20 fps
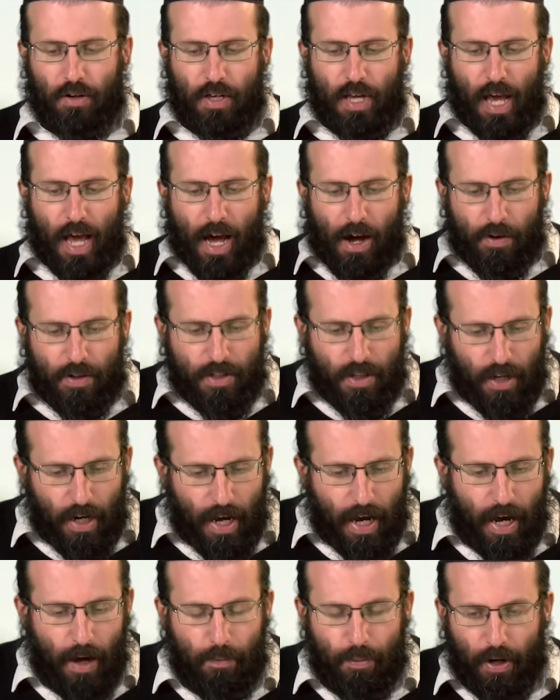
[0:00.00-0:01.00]
how it's going to
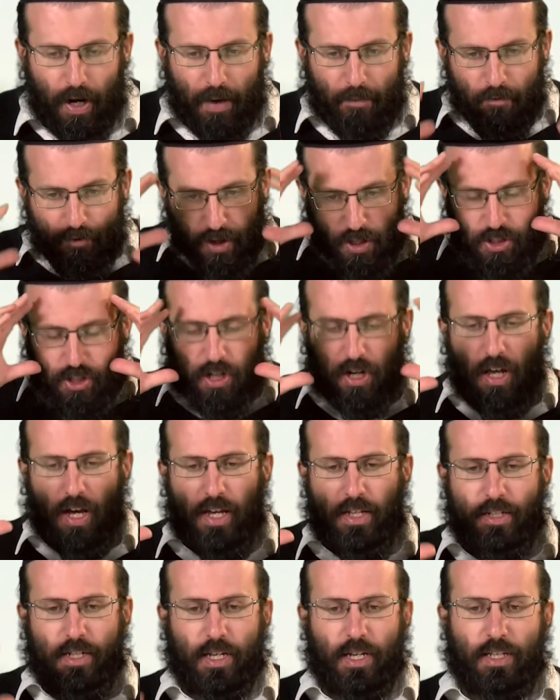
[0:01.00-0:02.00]
happen, like
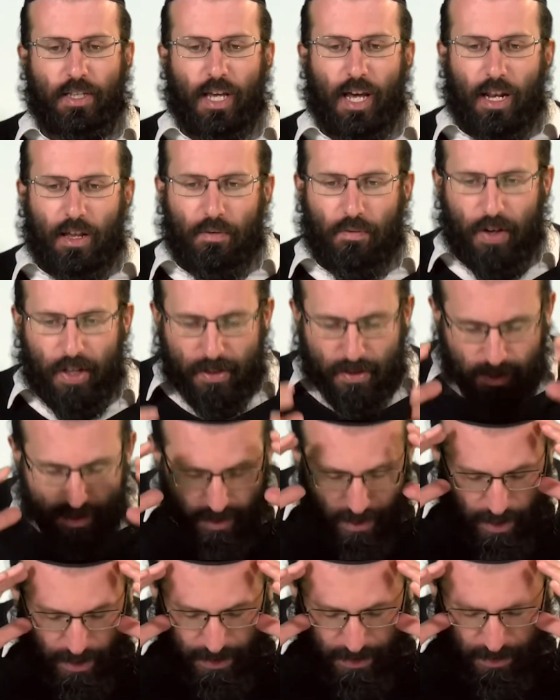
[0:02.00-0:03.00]
visualize, like Gedalia Fenster
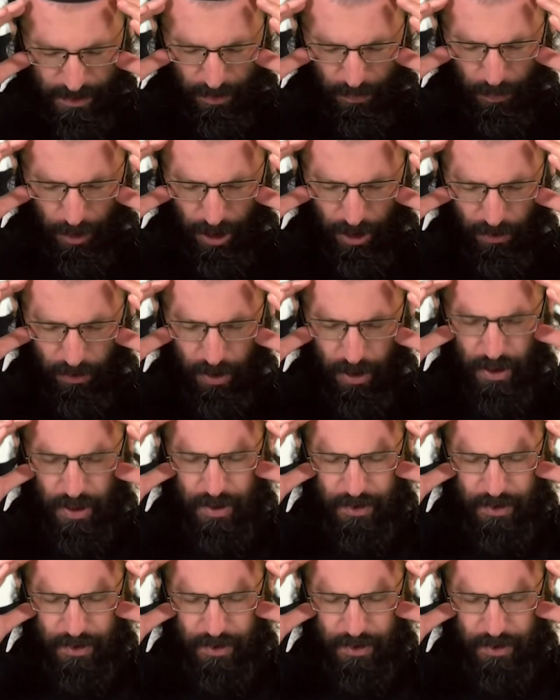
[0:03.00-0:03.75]
said so well,